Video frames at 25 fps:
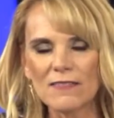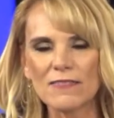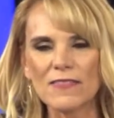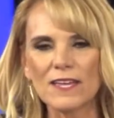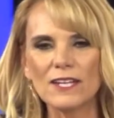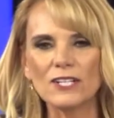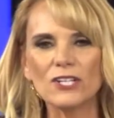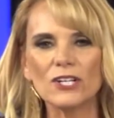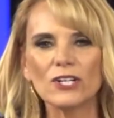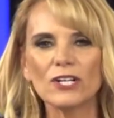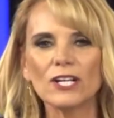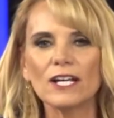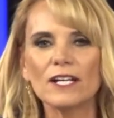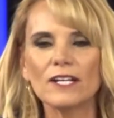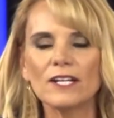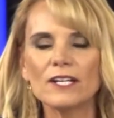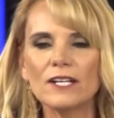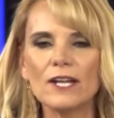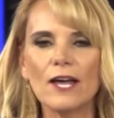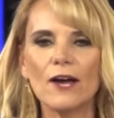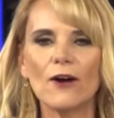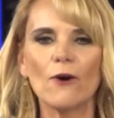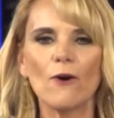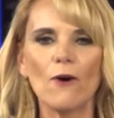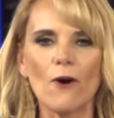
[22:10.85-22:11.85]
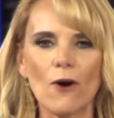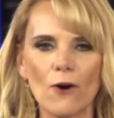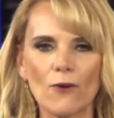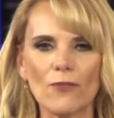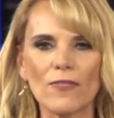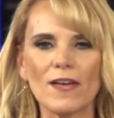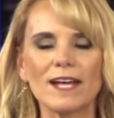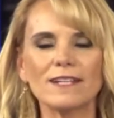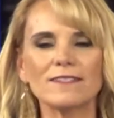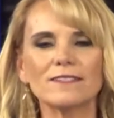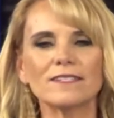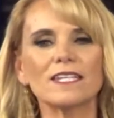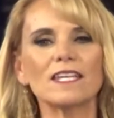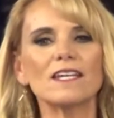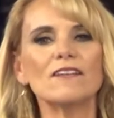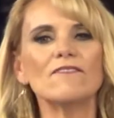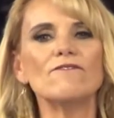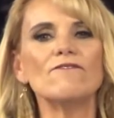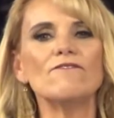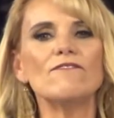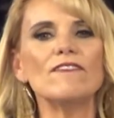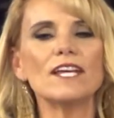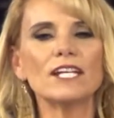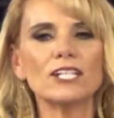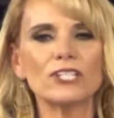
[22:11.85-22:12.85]
then you're going to know, Oh, that's
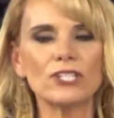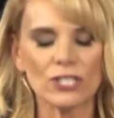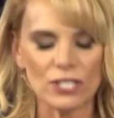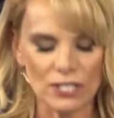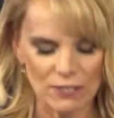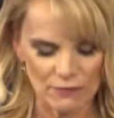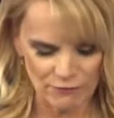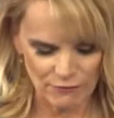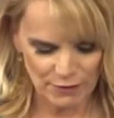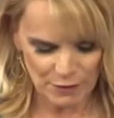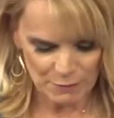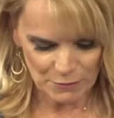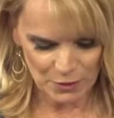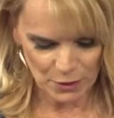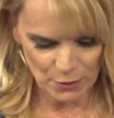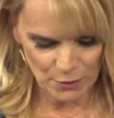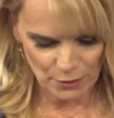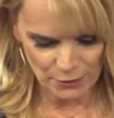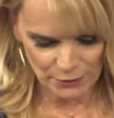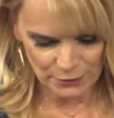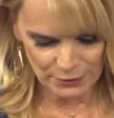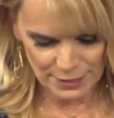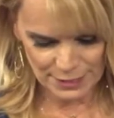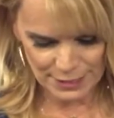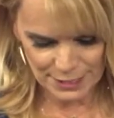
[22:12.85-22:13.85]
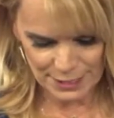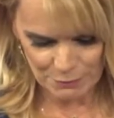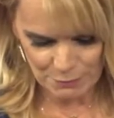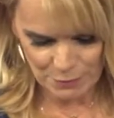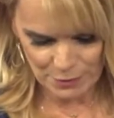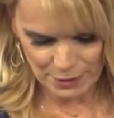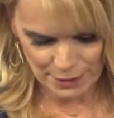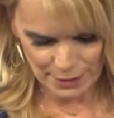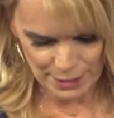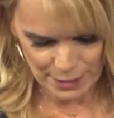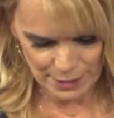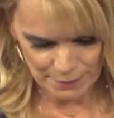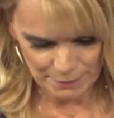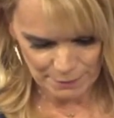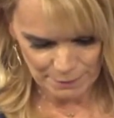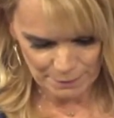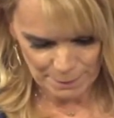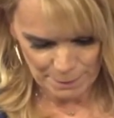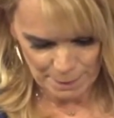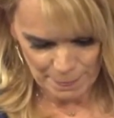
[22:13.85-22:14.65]
conviction from the Holy Spirit.